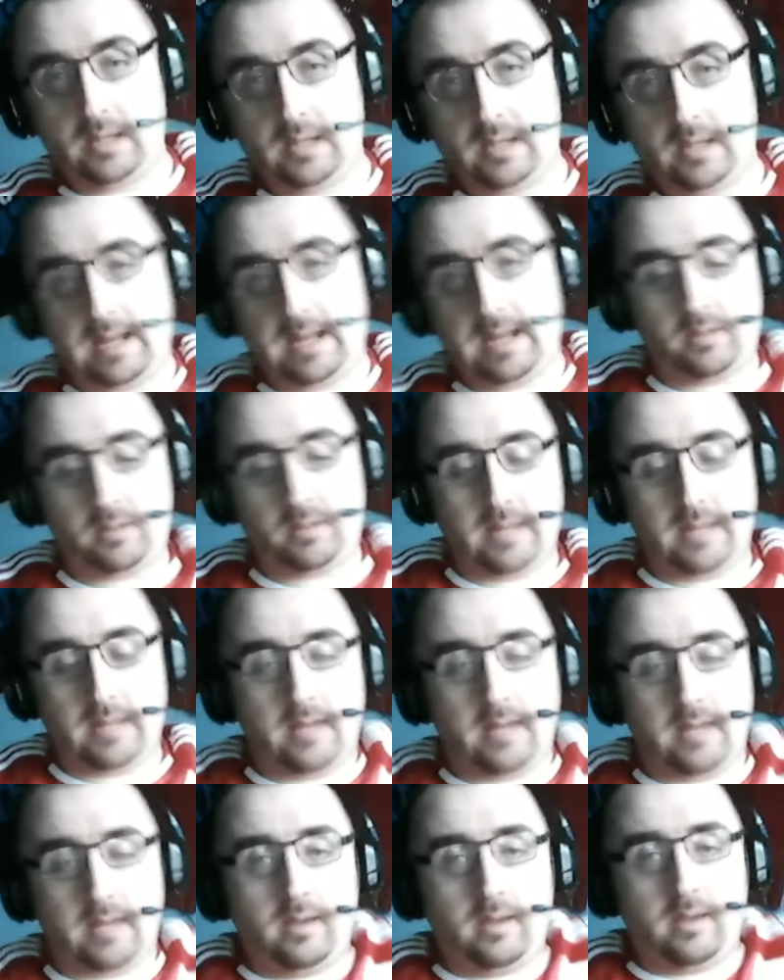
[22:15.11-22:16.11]

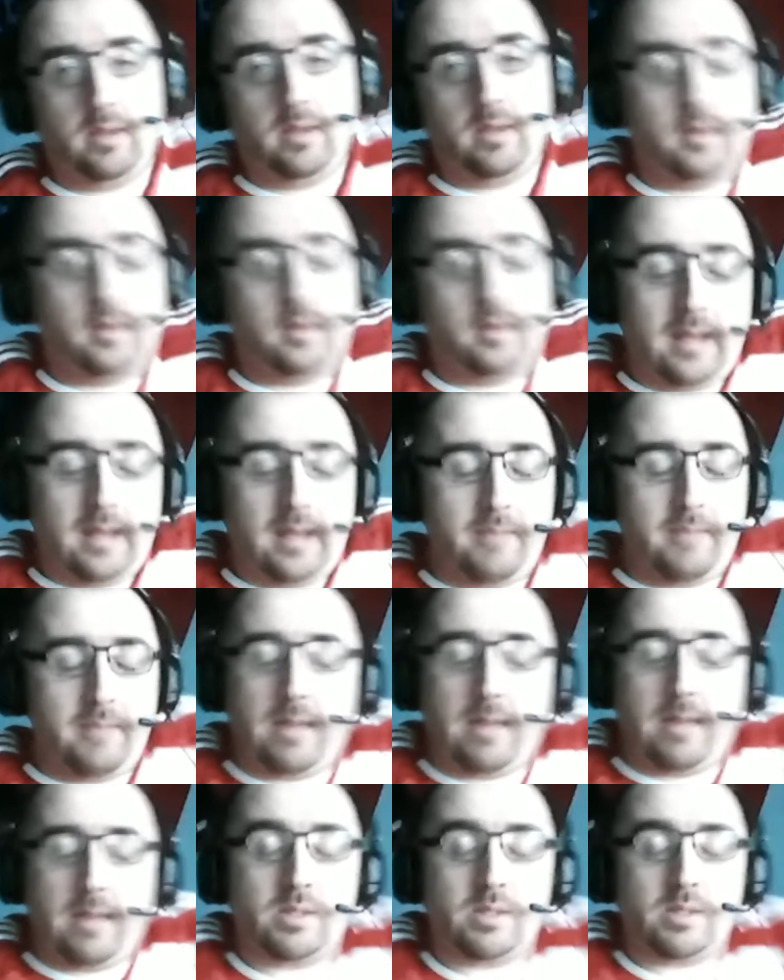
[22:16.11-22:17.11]
It
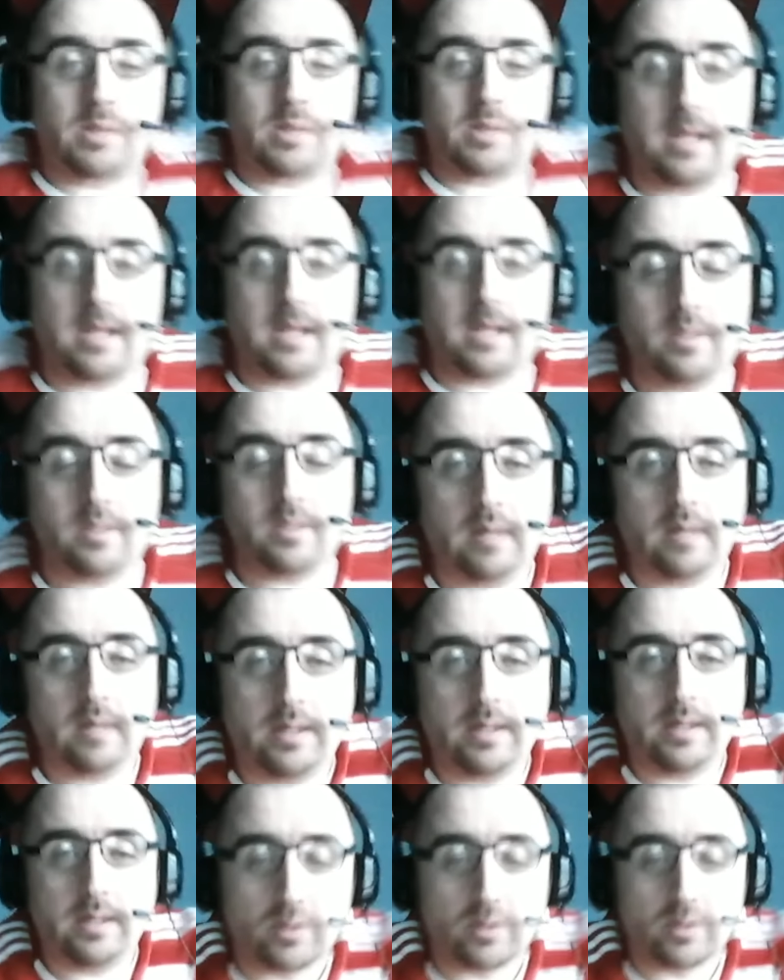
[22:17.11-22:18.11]
makes no sense. It really
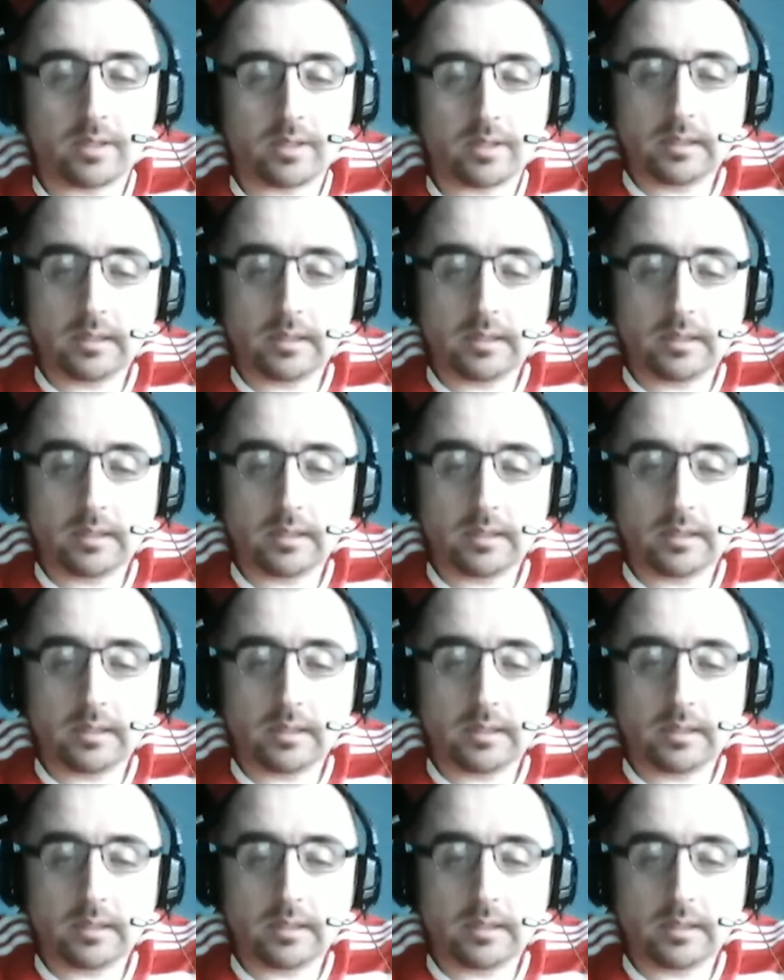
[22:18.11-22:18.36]
doesn't.